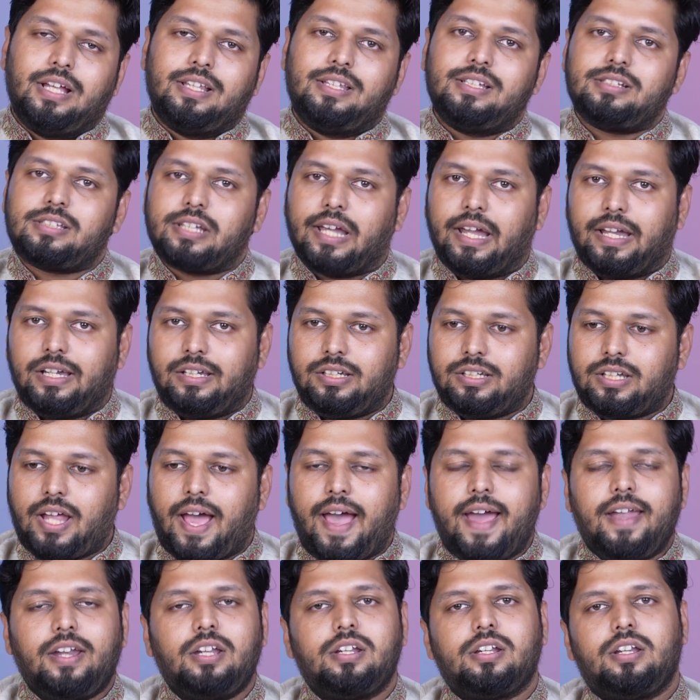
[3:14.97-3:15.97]
This
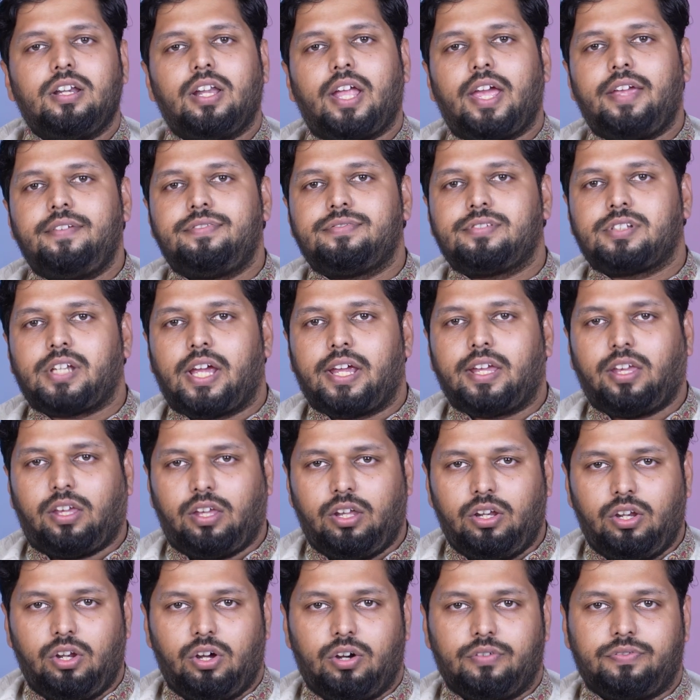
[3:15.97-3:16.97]
entire life
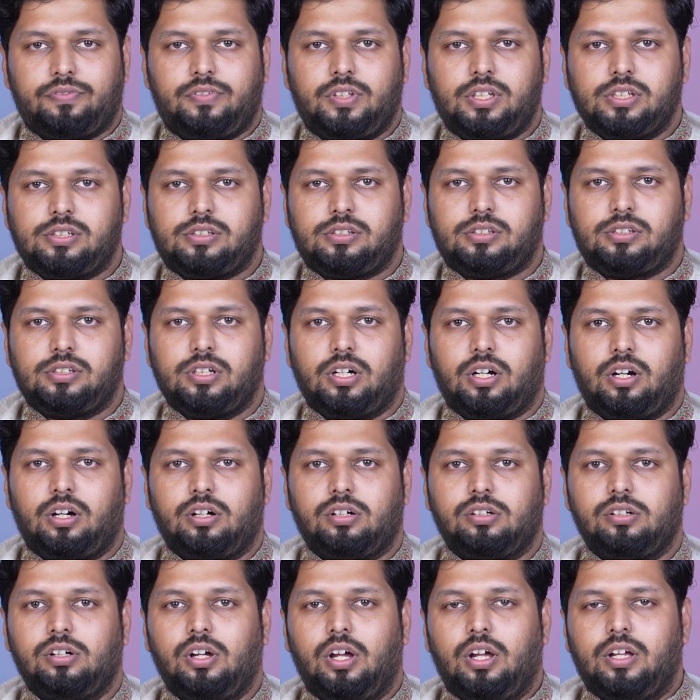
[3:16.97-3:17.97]
cycle of this
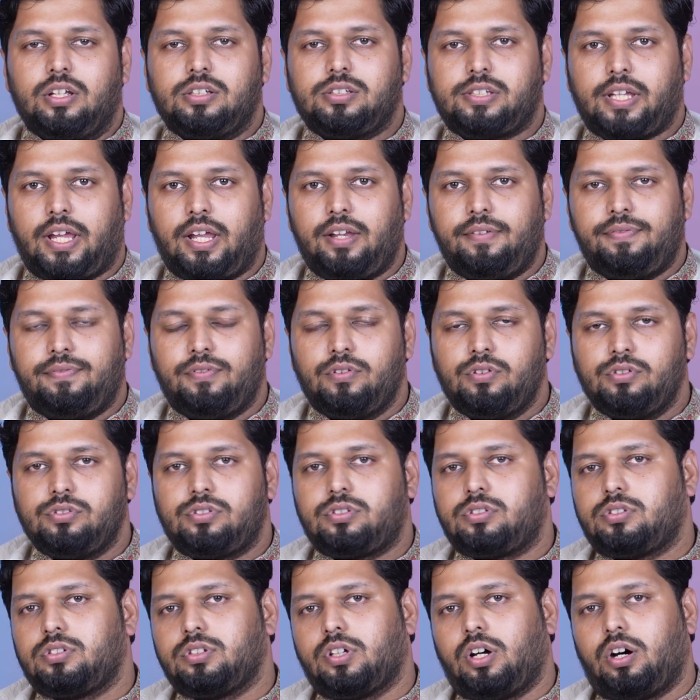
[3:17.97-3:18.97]

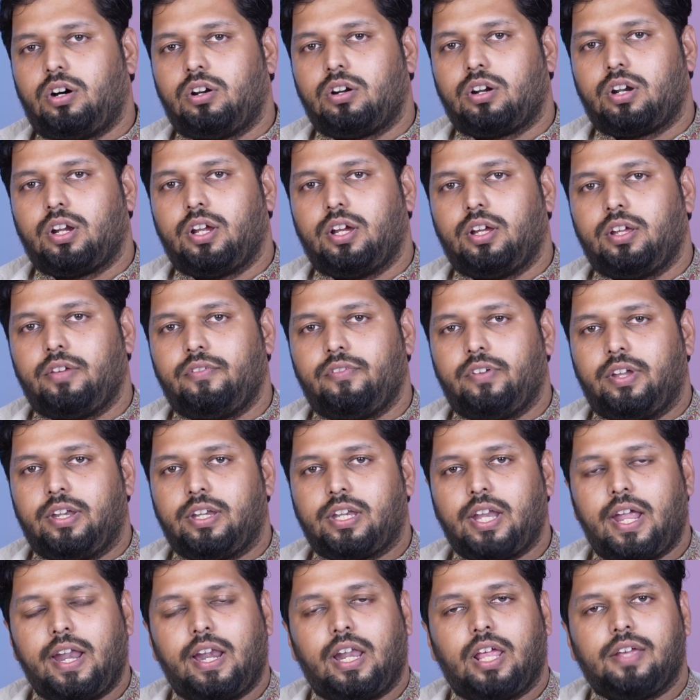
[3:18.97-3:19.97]
Salesforce, or
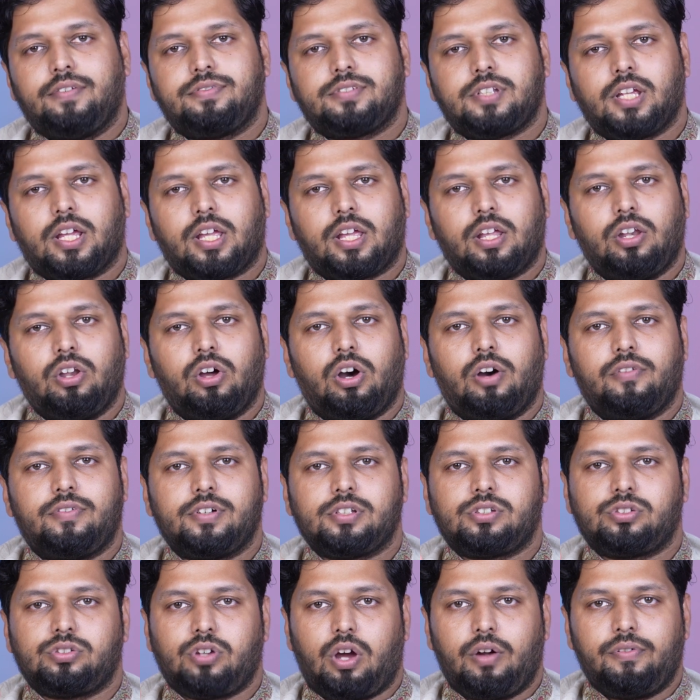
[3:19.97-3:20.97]
entire life cycle
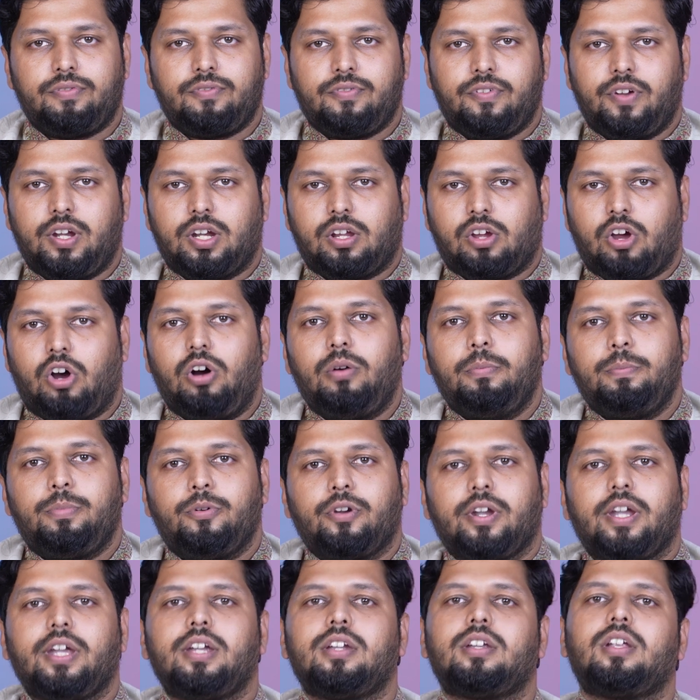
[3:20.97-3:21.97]
of a software
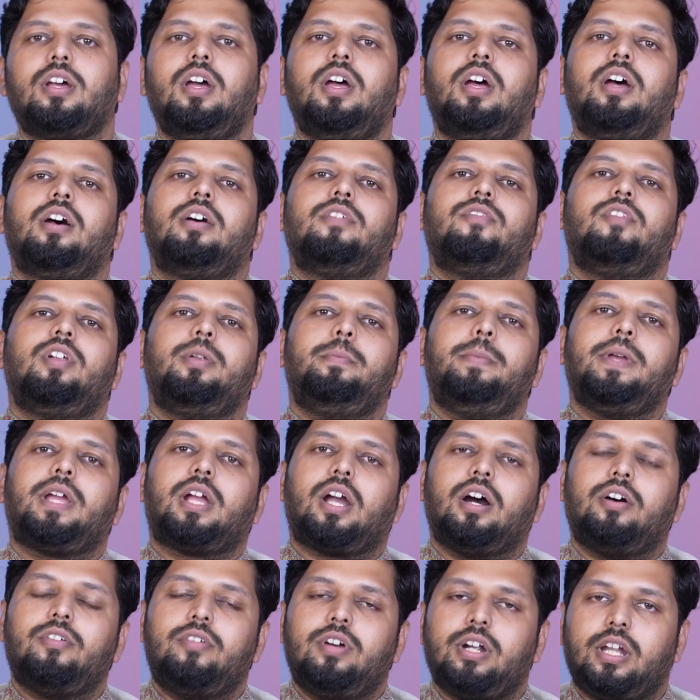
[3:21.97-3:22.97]
component, will be
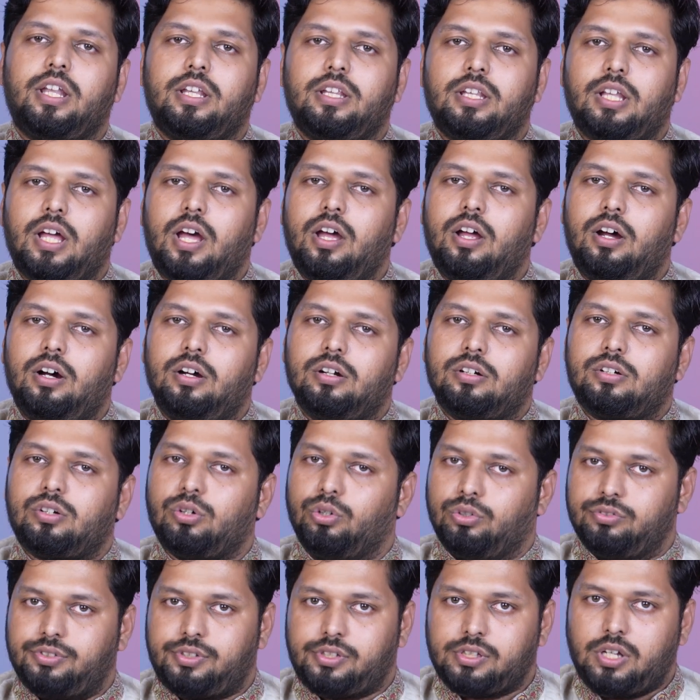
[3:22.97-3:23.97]
covered in the
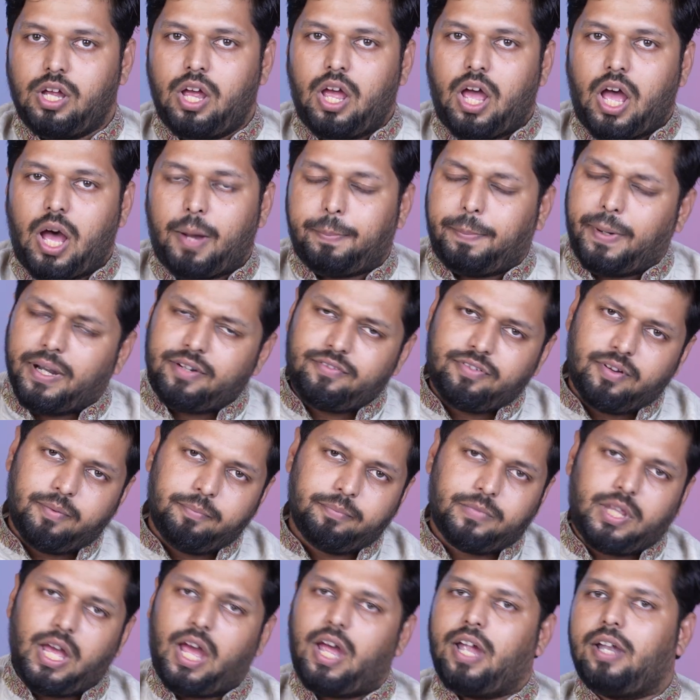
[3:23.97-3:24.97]
course. Apart
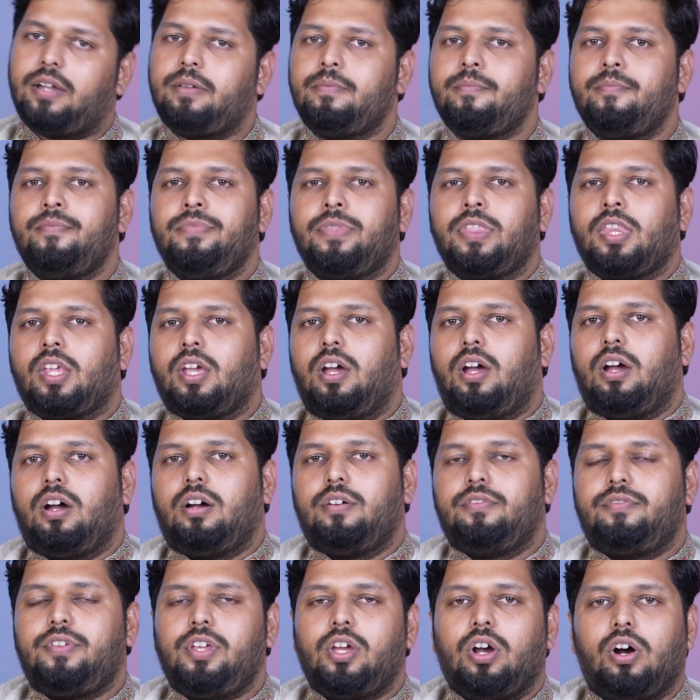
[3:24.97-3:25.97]
from that,
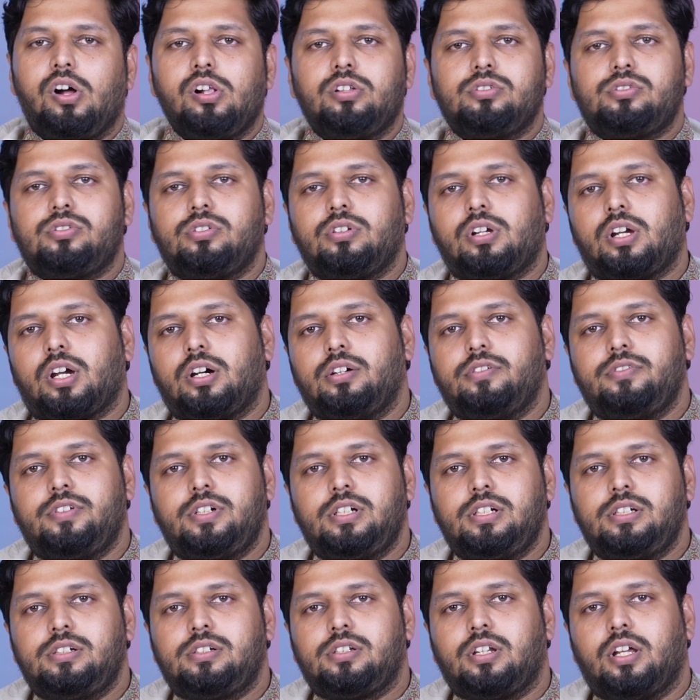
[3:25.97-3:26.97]
we also
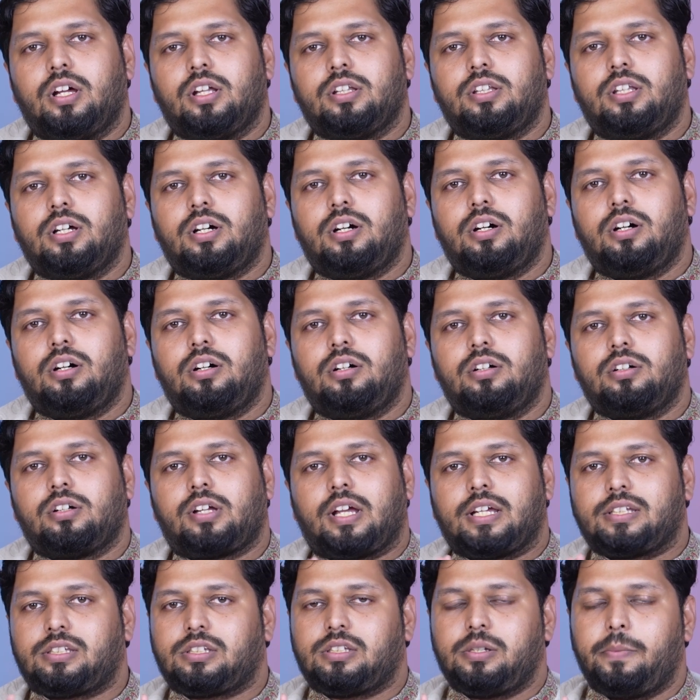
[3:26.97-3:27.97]
cover
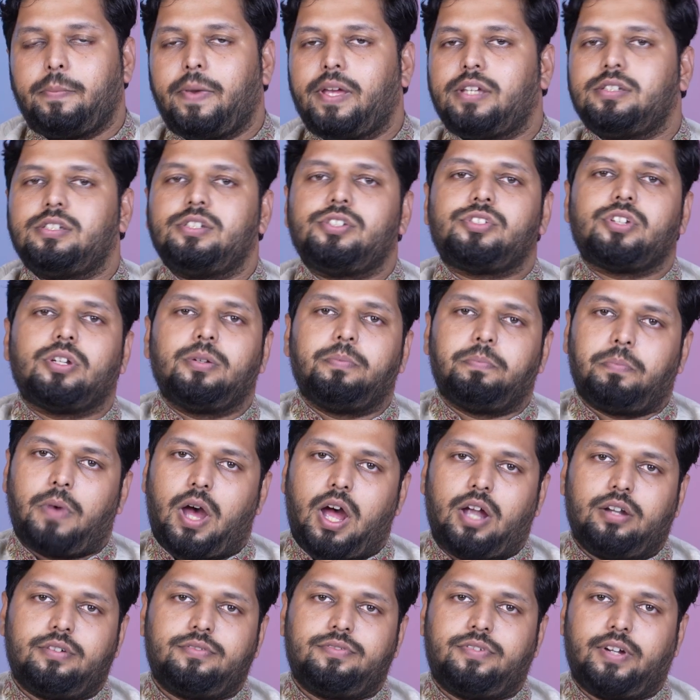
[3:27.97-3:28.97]
the customization
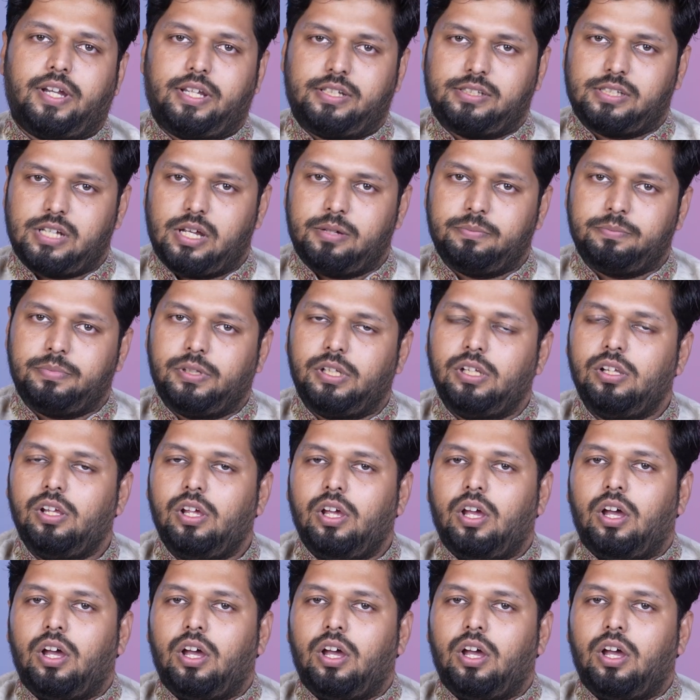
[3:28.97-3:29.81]
part. For example,